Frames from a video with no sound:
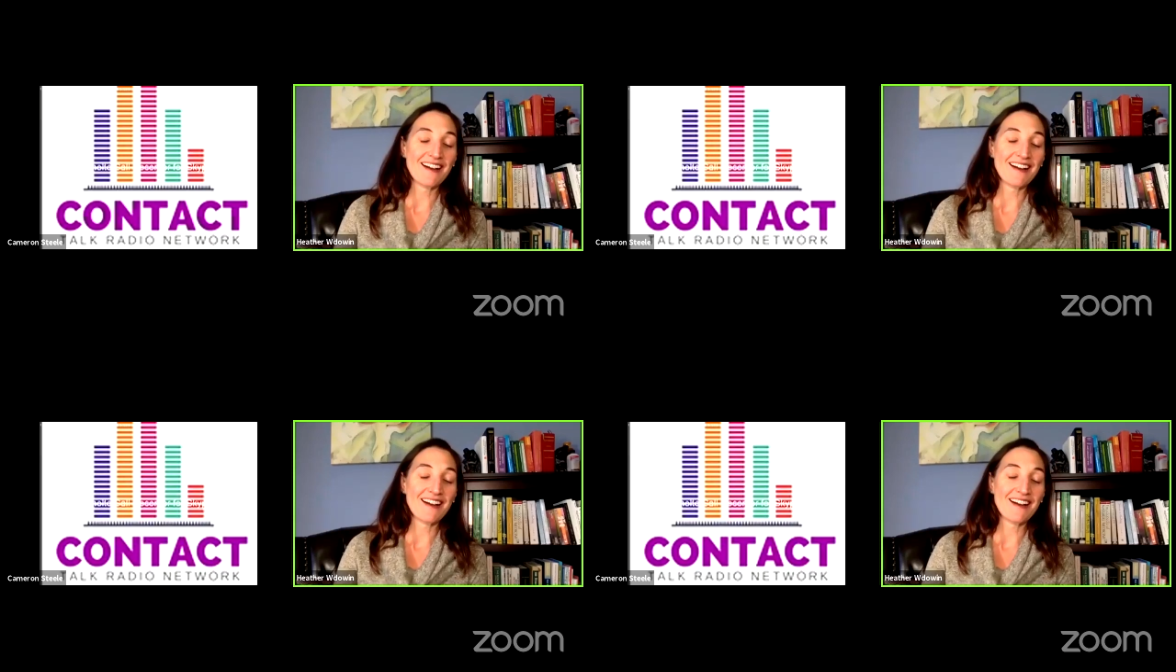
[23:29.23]

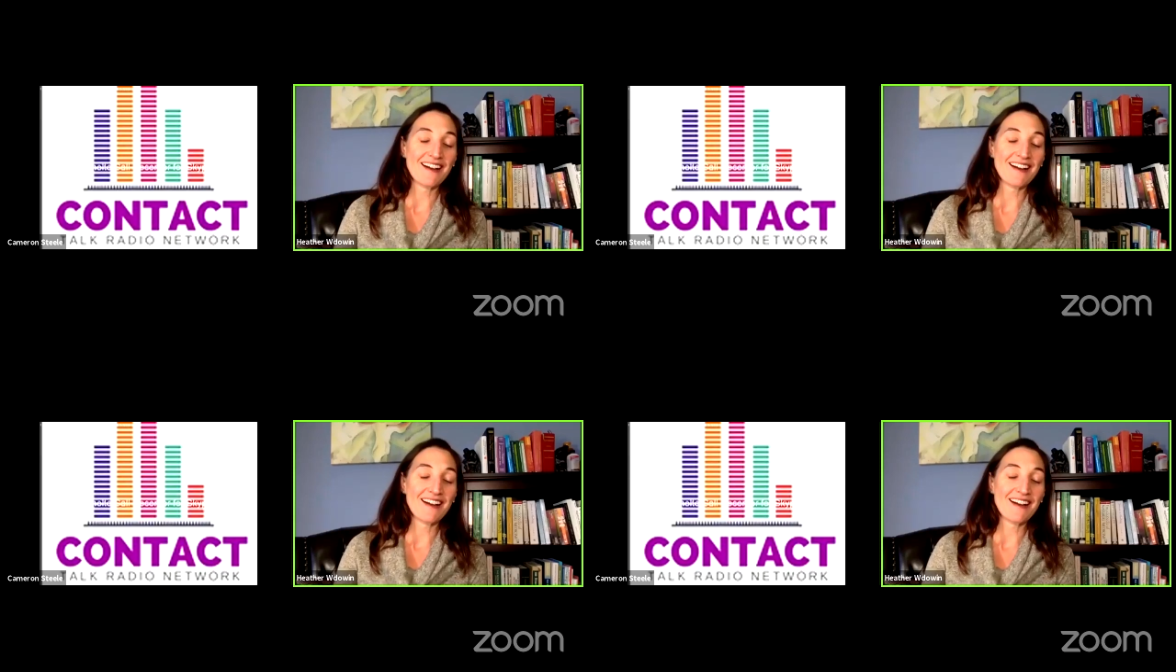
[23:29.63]
there's
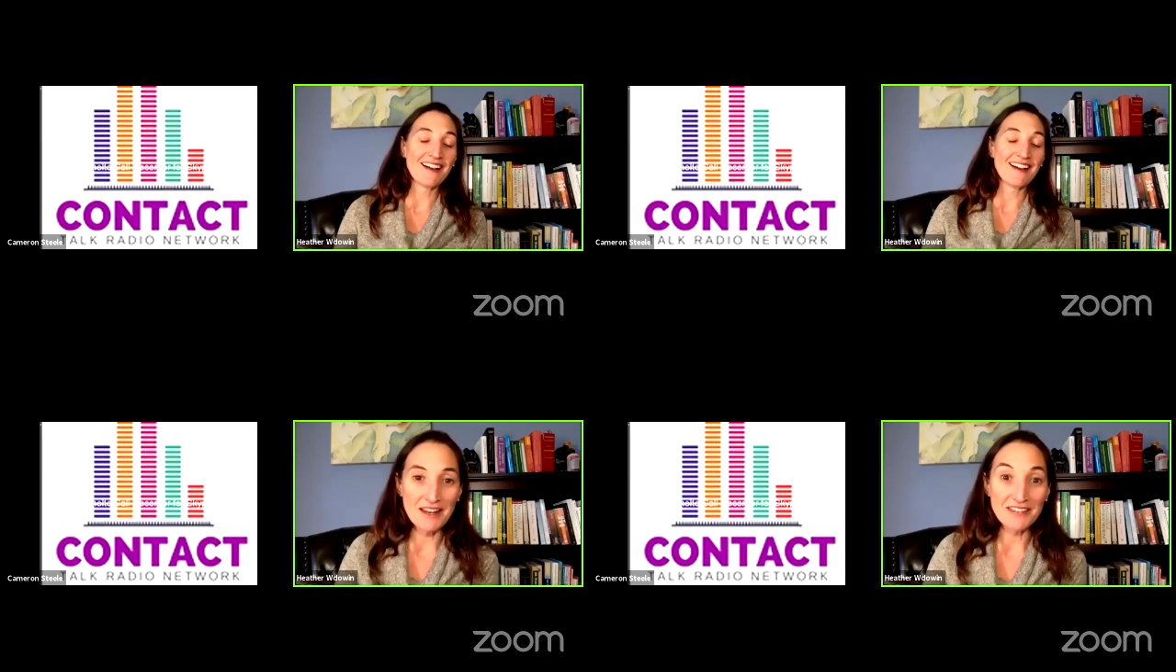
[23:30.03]
so
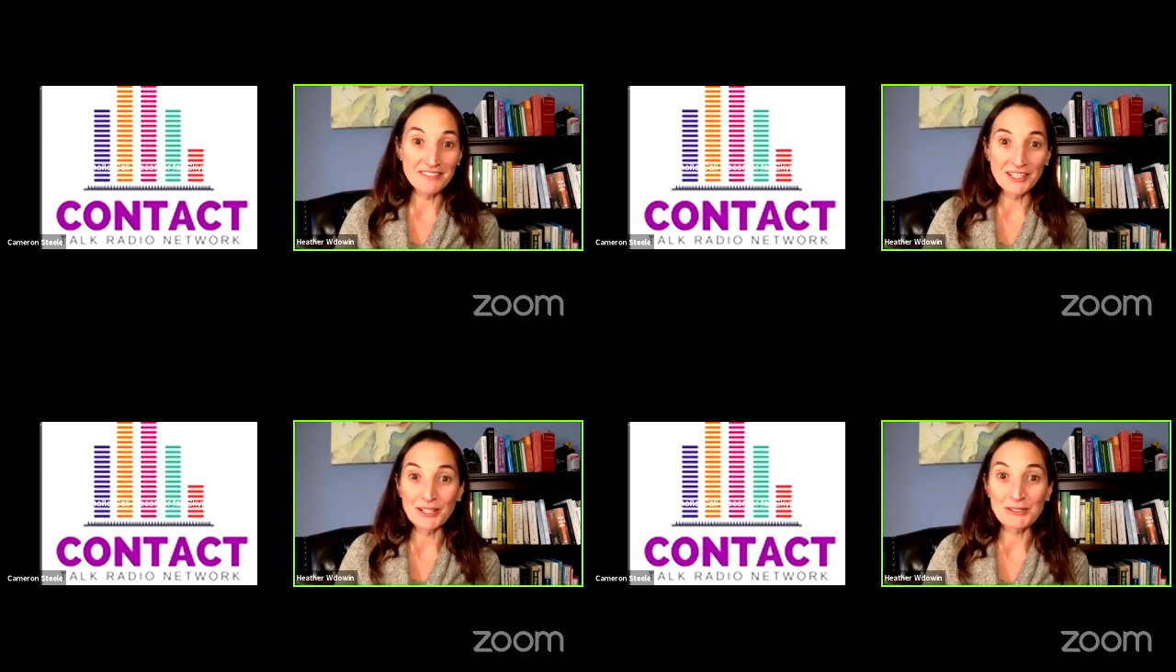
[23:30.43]
many things,
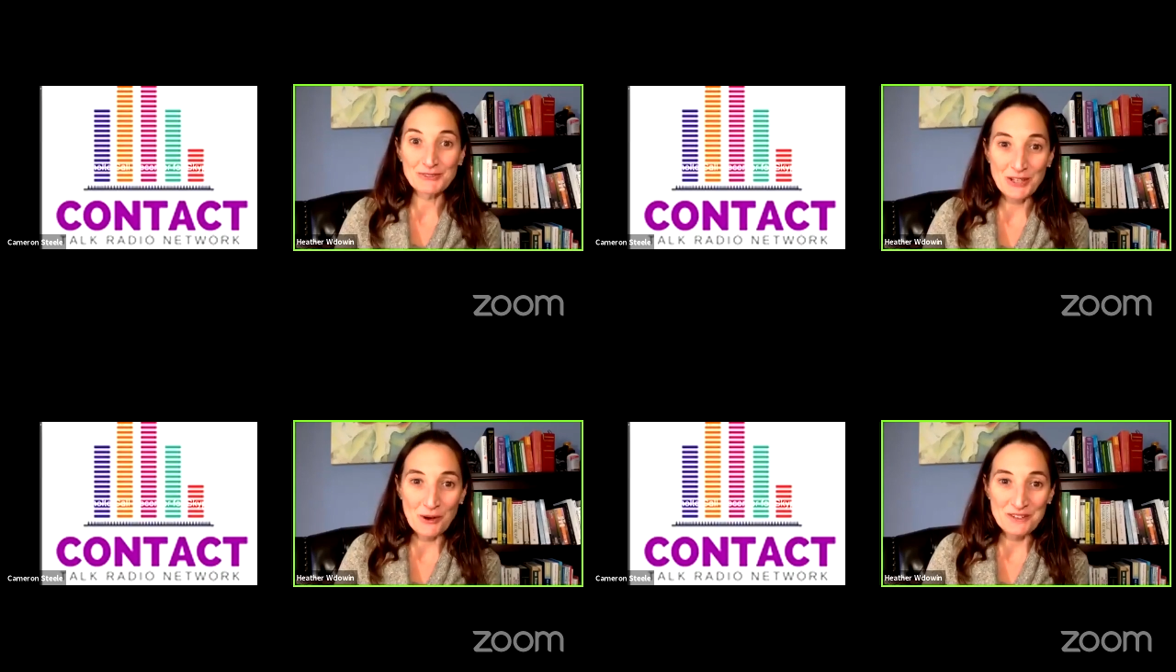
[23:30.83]
I'm not even
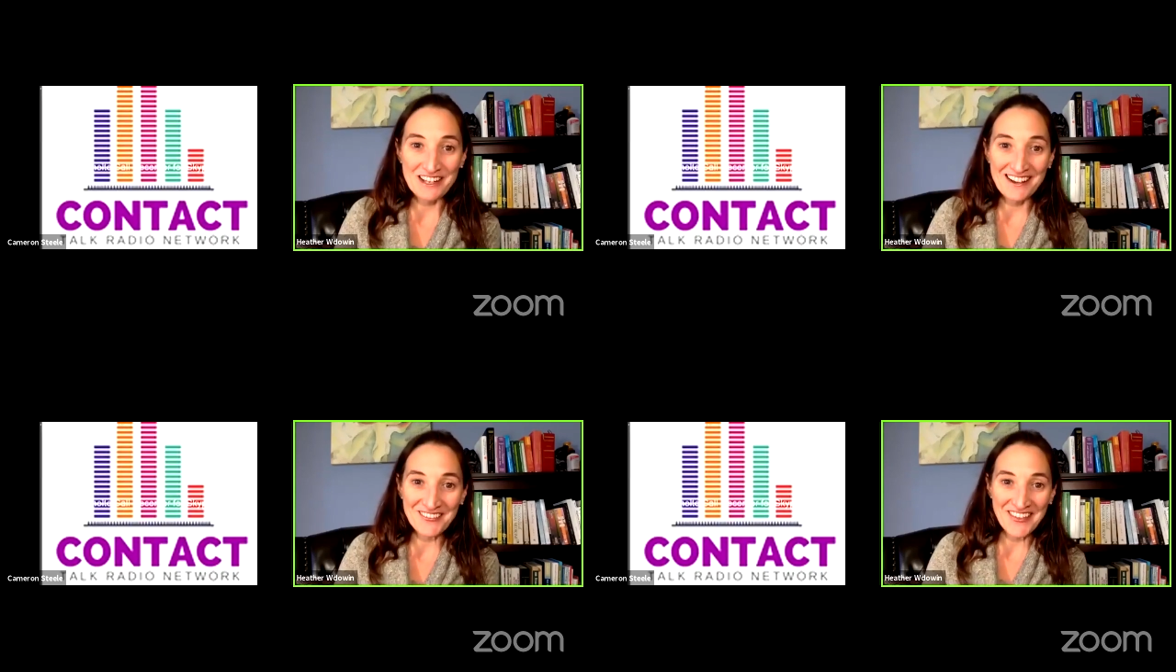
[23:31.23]
going to
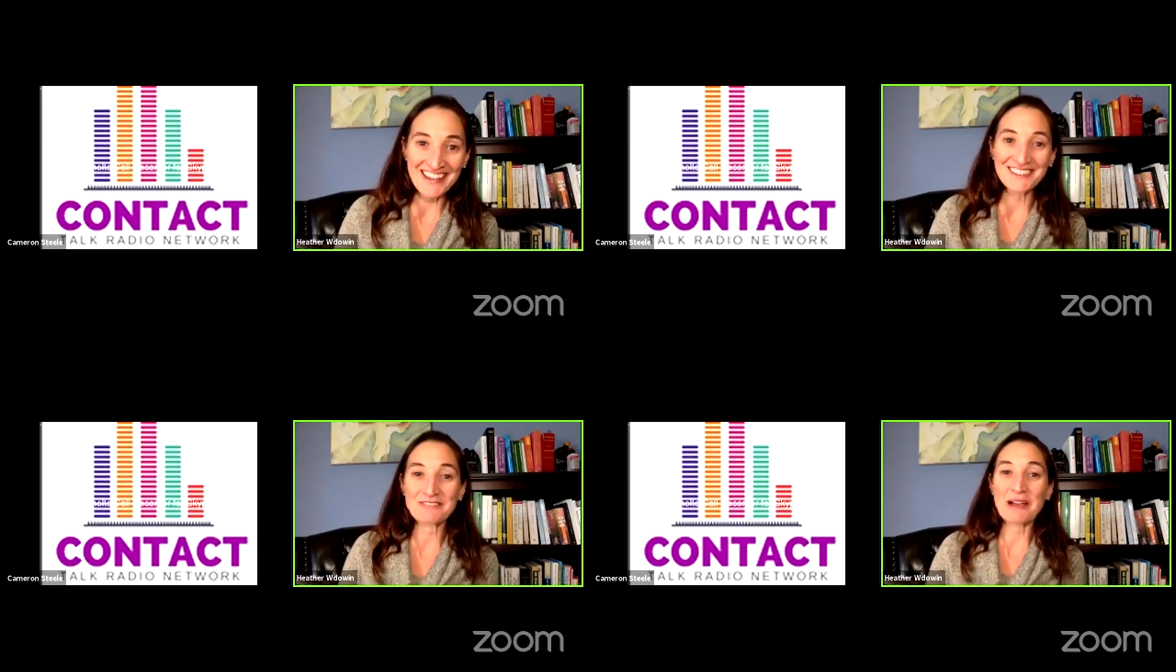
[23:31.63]
go down
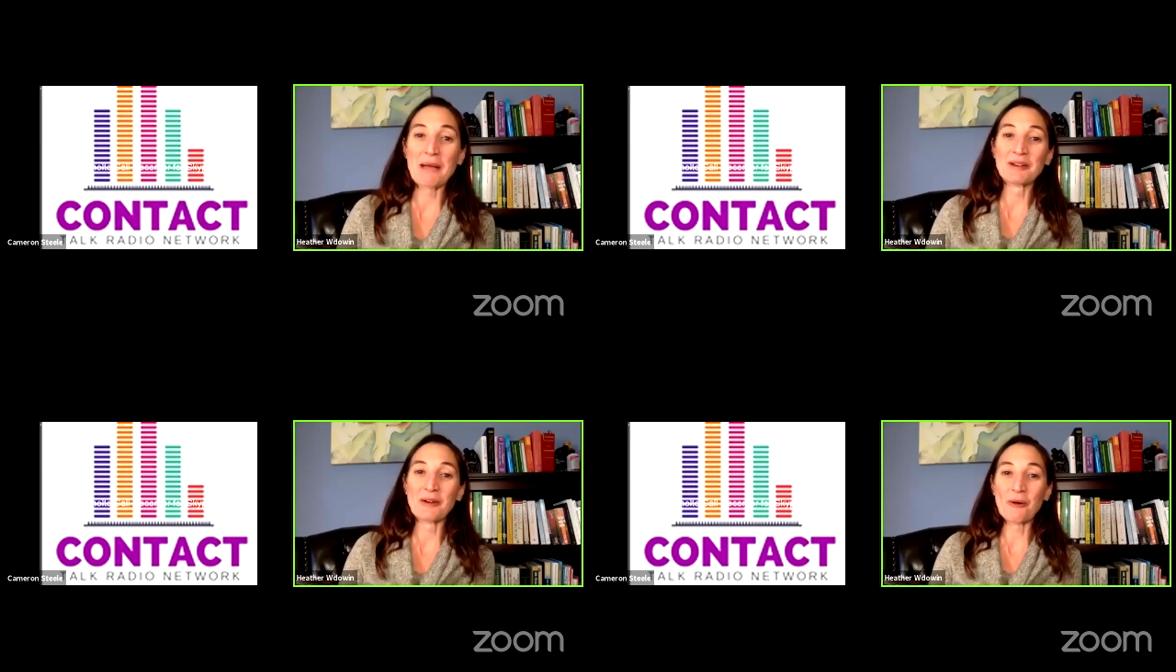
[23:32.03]
that
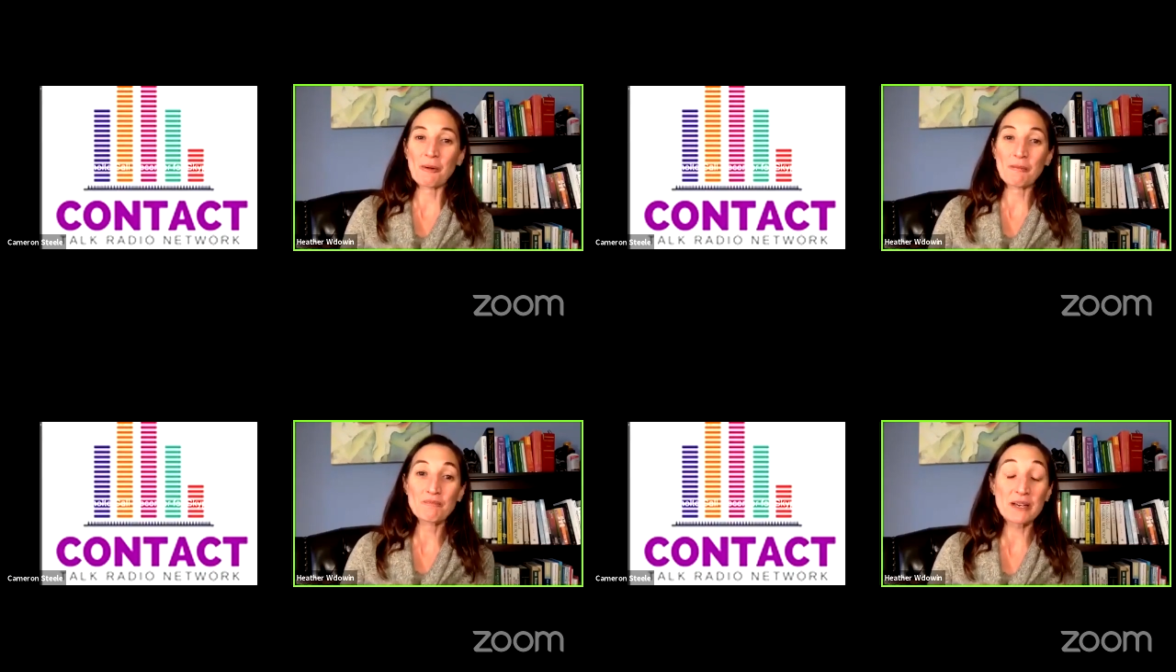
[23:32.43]
rabbit
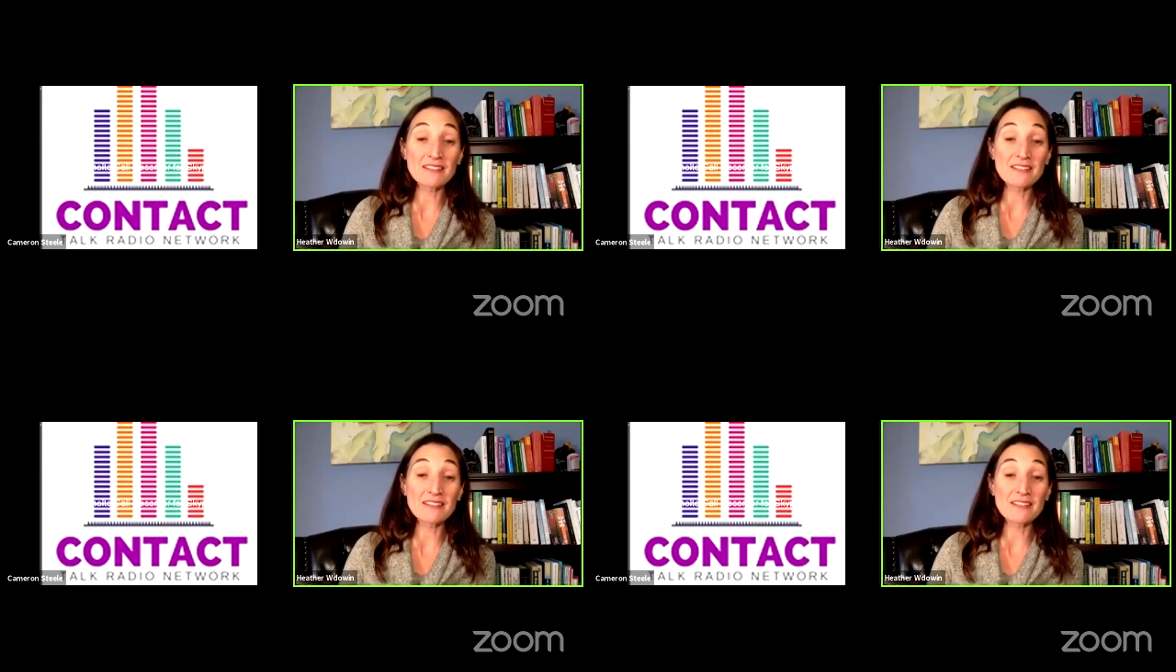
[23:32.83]
hole,